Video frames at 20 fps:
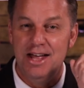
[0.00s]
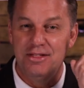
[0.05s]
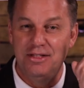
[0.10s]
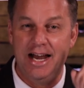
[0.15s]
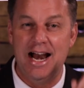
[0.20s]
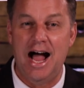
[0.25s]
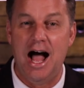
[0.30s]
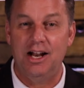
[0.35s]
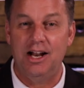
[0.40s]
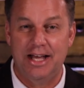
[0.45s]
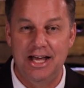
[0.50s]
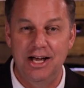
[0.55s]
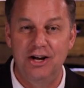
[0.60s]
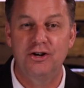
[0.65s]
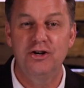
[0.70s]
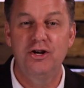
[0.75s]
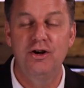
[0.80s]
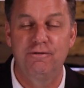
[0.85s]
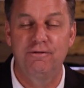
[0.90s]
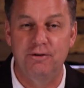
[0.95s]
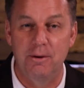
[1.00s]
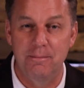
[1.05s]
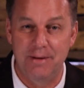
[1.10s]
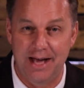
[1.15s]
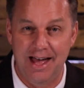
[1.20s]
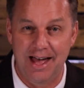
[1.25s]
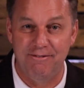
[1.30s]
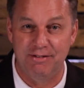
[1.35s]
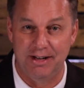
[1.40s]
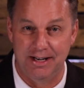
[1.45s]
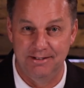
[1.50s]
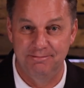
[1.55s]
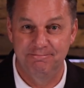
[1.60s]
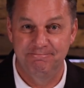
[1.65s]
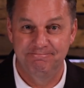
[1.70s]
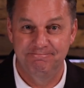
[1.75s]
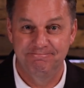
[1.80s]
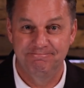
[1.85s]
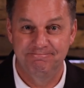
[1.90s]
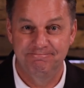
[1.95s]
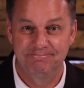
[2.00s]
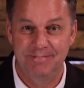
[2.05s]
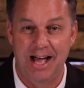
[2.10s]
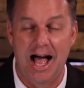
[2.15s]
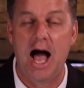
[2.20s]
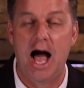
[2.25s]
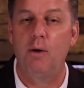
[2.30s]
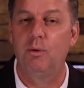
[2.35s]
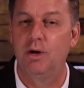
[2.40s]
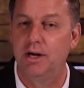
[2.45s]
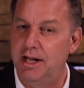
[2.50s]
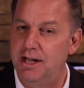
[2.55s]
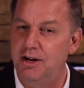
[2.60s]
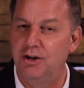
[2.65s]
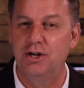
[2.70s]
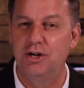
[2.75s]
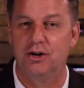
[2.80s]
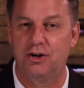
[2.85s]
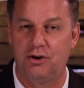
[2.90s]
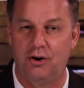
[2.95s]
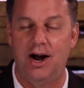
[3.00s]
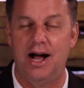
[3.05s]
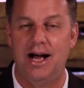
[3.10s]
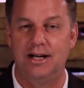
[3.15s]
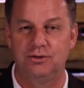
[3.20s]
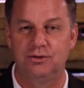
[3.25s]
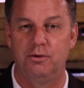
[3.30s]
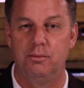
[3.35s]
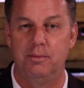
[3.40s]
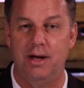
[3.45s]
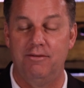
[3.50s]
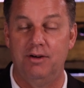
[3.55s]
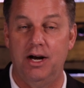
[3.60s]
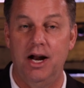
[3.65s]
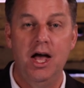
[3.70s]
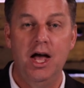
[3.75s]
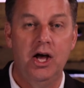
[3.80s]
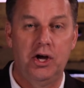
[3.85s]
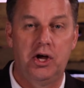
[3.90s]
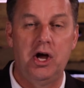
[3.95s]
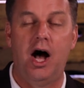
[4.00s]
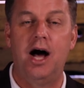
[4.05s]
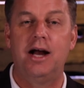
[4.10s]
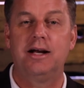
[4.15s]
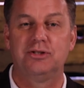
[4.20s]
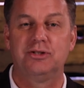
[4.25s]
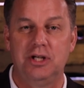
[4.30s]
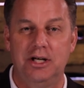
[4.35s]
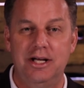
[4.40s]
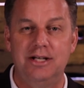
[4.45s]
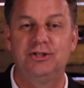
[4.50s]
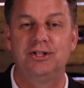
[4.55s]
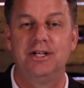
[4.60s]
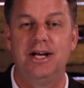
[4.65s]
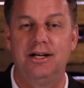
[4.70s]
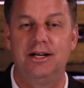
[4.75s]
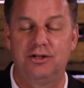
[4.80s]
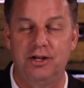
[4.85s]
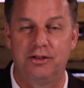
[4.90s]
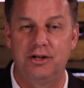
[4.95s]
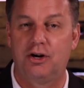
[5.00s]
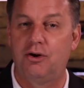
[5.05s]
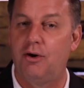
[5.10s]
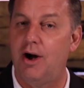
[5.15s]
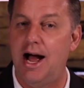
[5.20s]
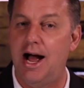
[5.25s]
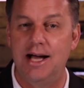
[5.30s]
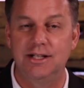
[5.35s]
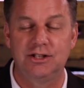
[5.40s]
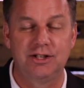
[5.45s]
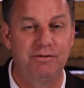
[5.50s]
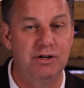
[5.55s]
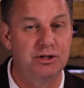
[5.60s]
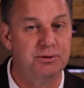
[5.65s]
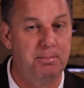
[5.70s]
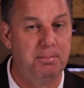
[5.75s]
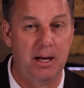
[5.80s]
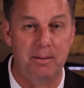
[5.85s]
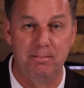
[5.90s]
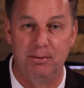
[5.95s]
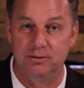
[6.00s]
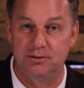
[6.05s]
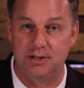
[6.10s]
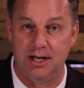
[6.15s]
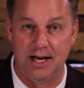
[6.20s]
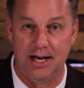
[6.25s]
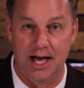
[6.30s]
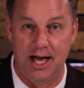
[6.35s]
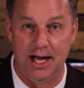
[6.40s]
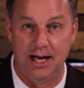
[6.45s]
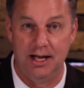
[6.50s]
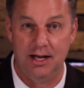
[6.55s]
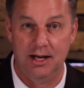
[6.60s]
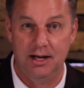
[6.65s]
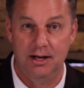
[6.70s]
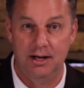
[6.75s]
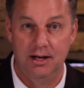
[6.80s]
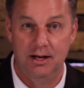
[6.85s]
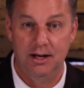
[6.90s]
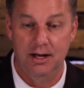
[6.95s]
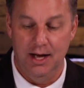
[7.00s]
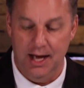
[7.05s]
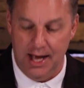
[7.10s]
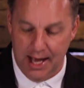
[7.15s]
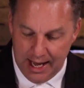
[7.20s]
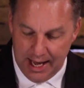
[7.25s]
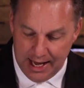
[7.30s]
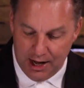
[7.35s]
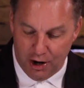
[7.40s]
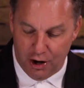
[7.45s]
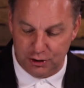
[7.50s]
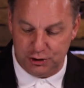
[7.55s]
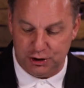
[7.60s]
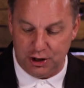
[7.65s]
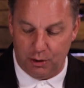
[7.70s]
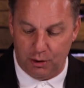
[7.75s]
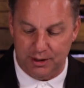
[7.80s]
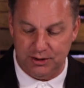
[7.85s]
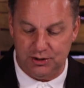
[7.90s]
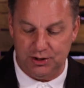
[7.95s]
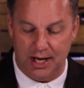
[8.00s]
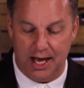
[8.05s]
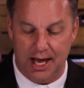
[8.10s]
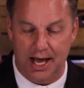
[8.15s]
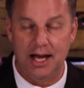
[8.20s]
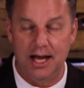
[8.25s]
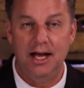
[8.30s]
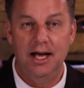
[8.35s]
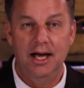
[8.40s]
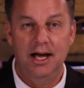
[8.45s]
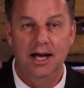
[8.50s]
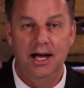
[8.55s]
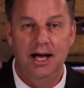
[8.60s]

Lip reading: then I'll hear you from heaven. I will hear your cries from heaven. God is listening to the cries of his people today. He also is saying,